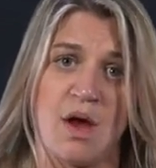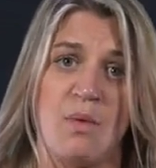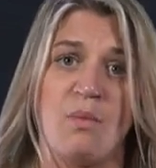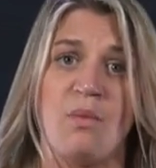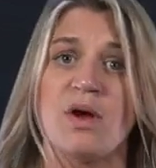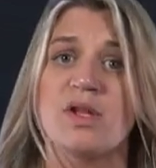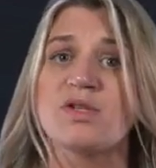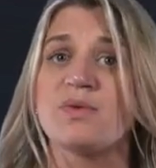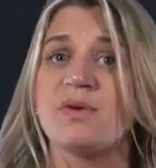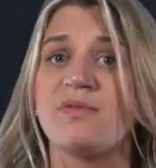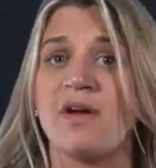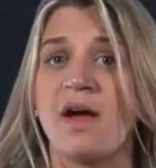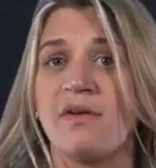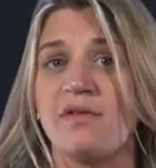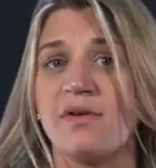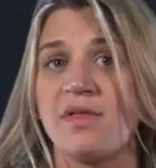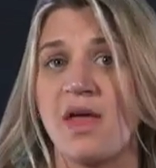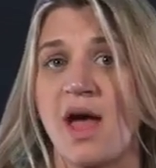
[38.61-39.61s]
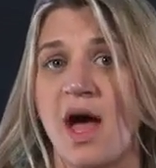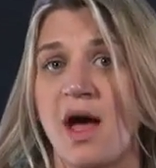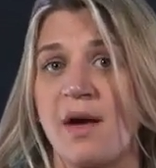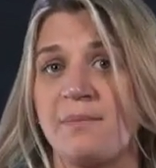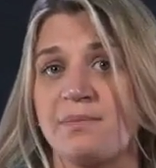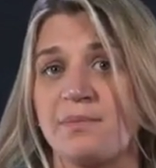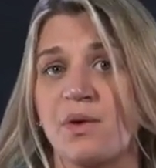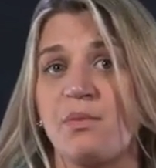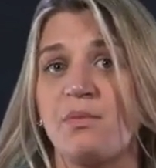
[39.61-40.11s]
Once we've covered that,
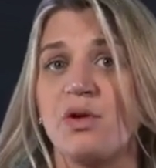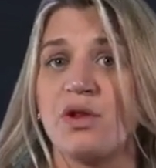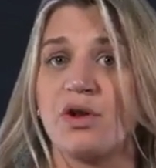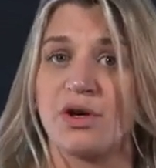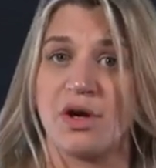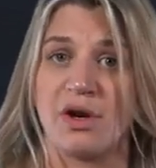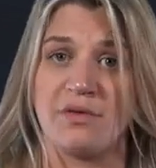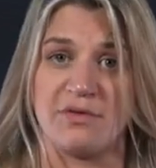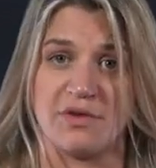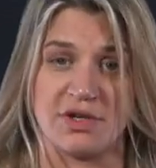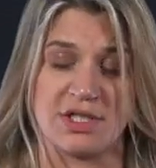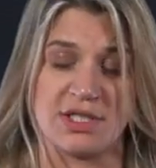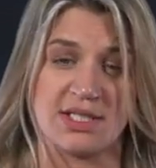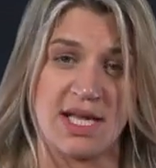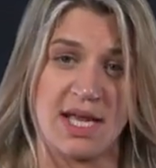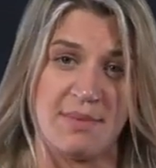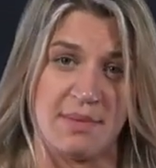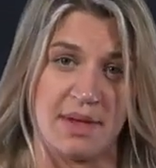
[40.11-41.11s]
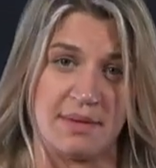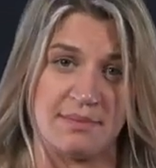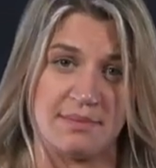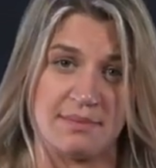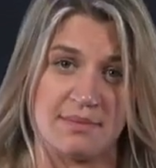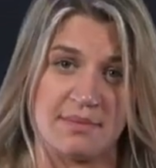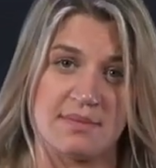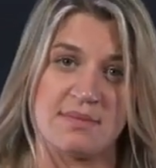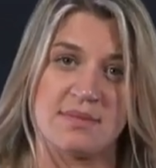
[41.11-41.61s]
we'll learn our first statement,
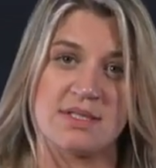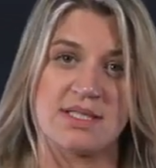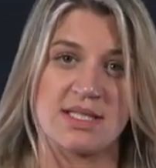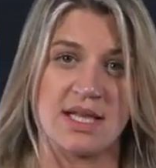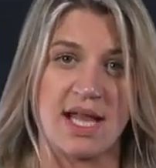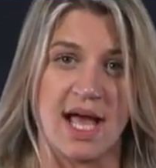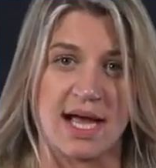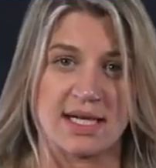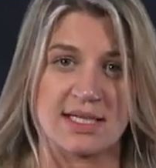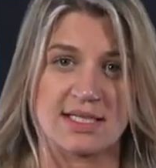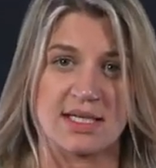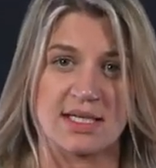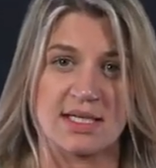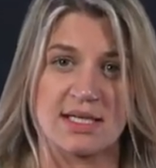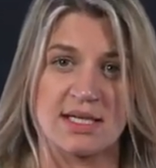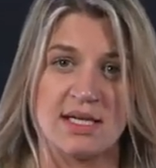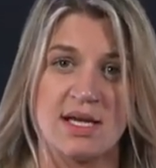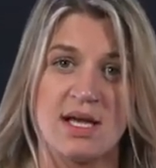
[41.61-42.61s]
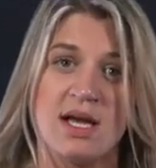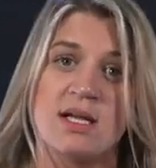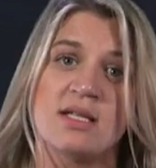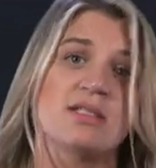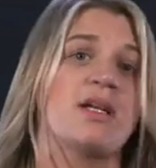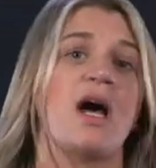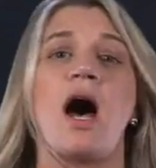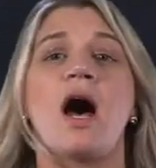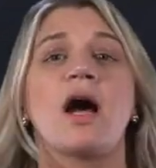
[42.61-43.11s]
select,
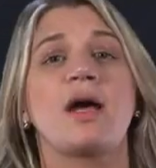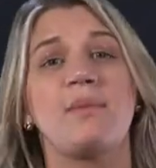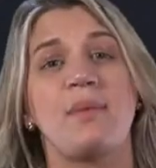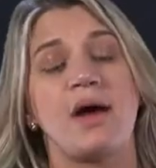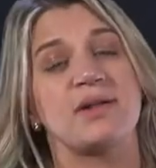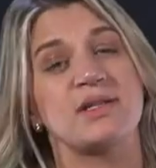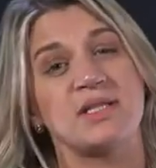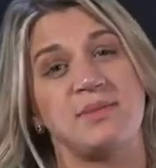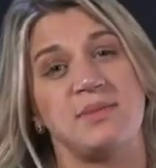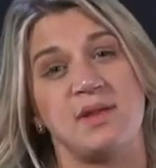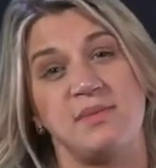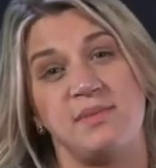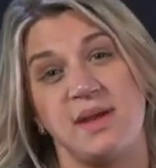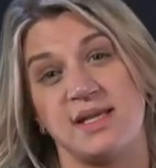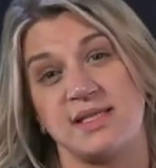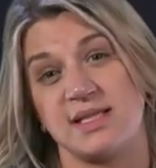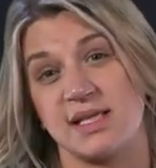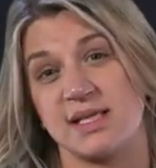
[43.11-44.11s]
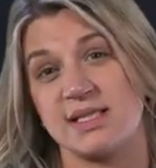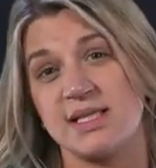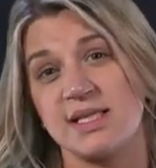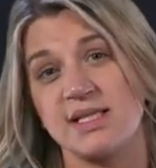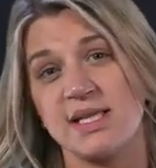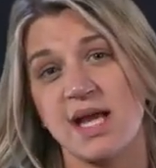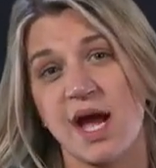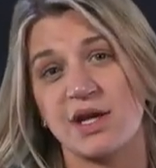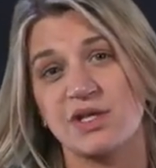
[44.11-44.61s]
talk about some of the basic
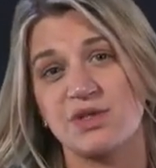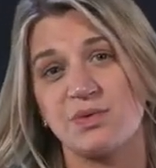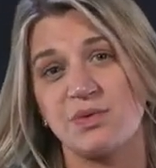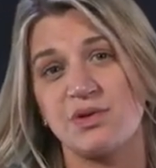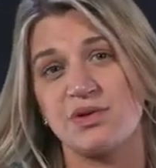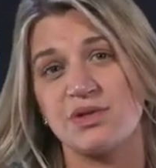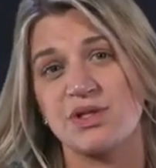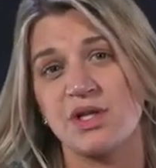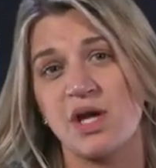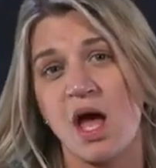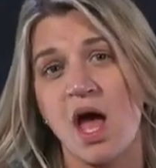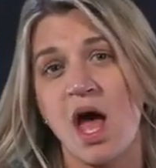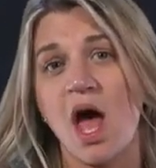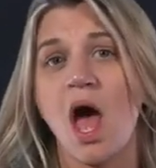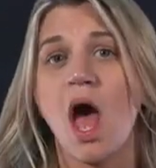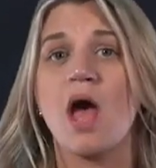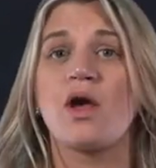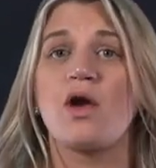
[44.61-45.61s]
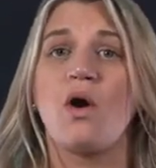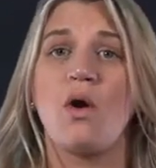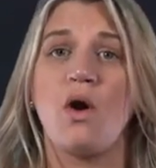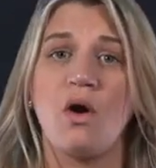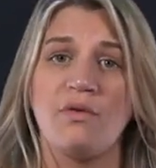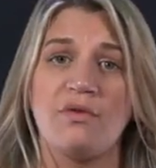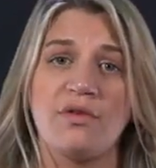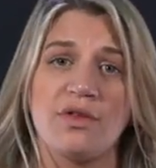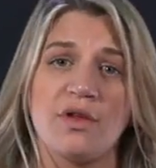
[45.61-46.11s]
syntax rules, and go
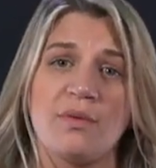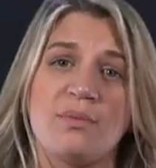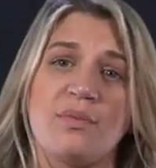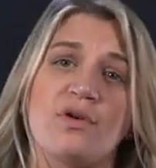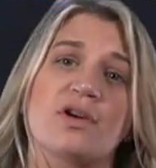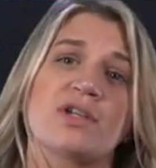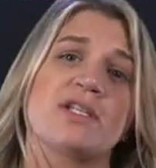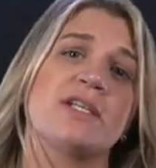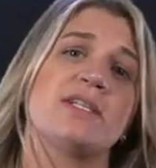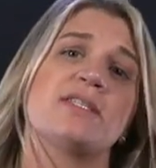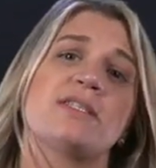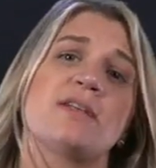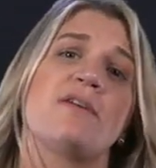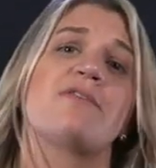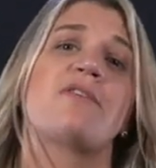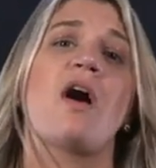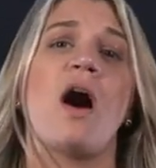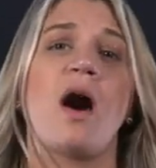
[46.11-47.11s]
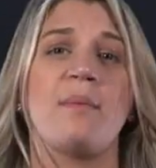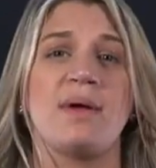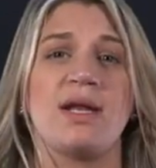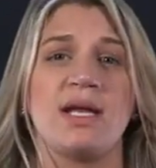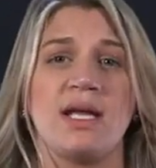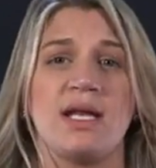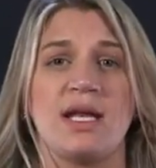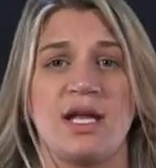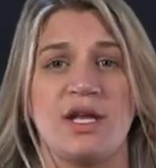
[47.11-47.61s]
over the importance of
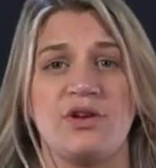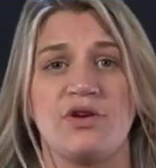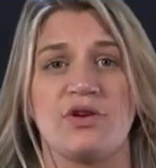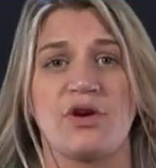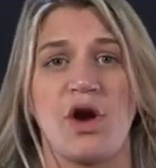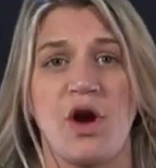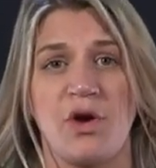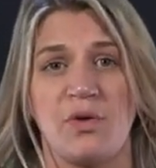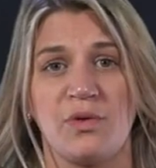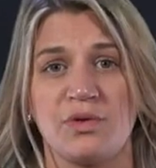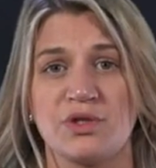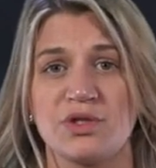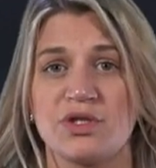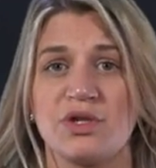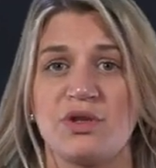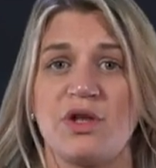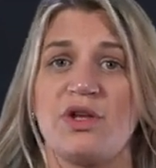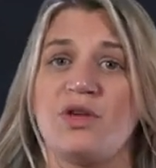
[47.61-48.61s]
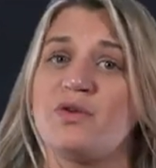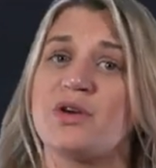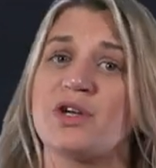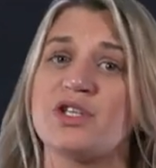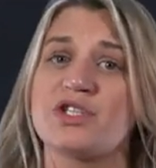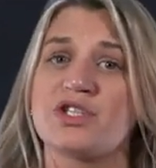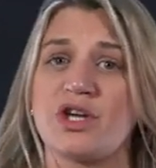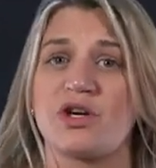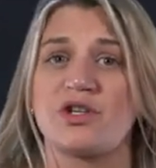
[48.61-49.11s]
commenting in your code so that you can
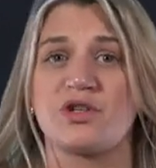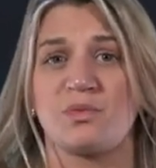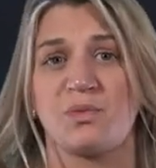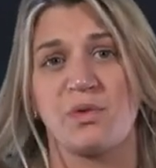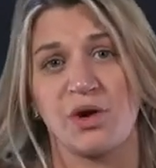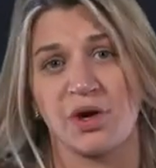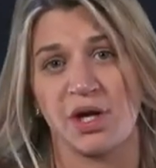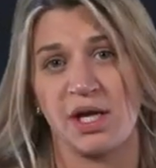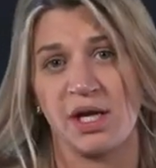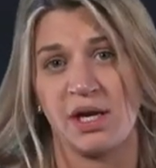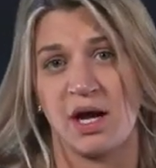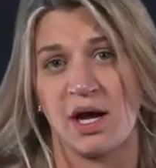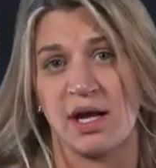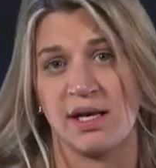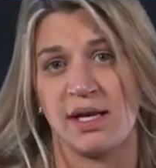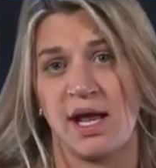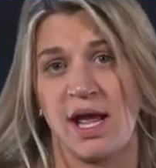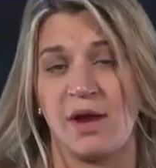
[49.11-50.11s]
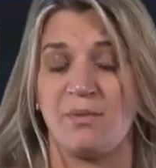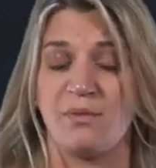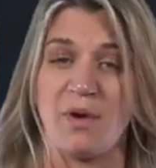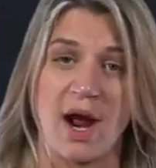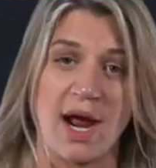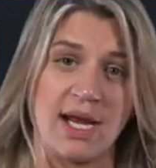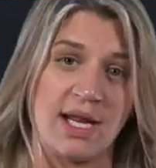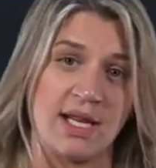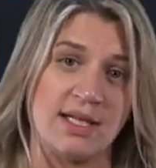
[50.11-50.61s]
start working on and
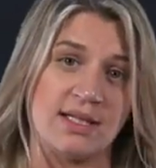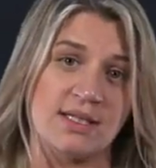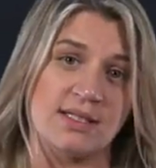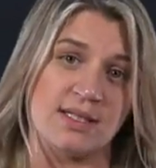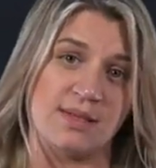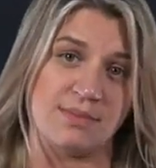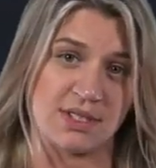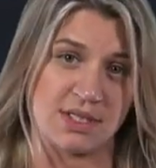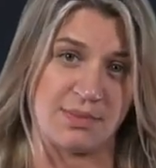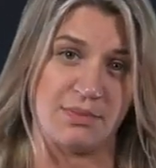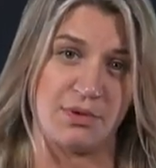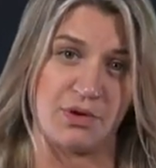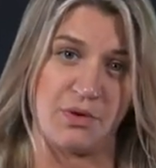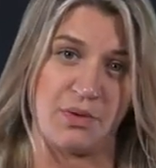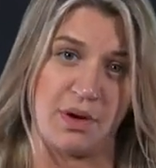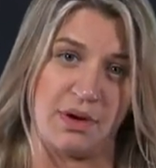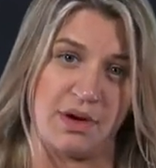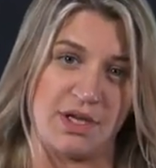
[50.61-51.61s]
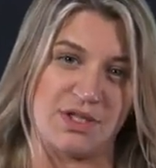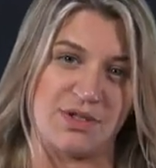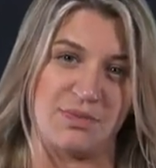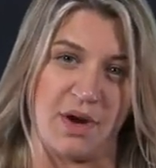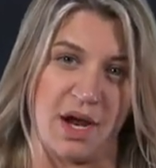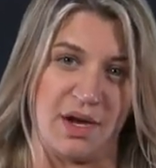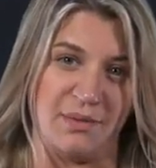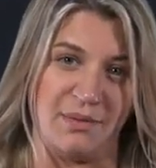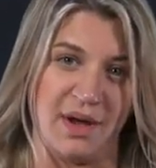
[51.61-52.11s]
writing some simple queries
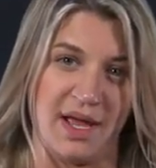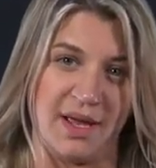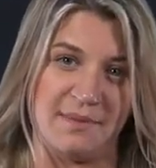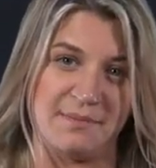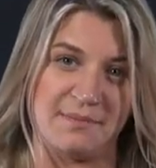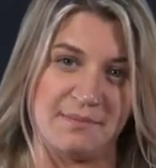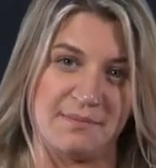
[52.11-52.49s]
right away.